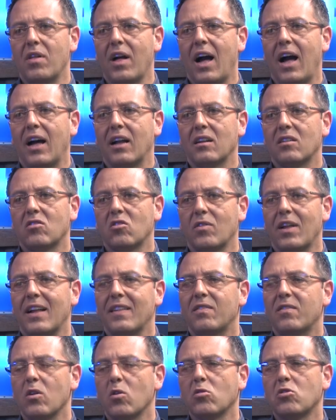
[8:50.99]
that so
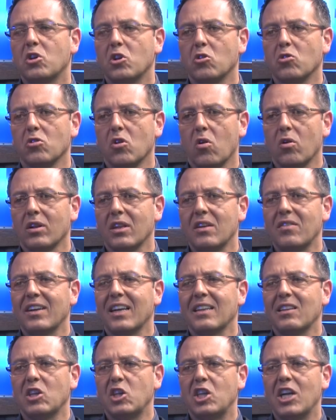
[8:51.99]
that those children aren't
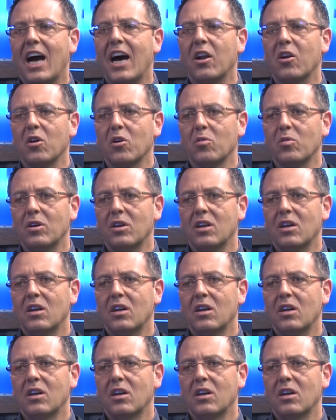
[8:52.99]
living in the shadow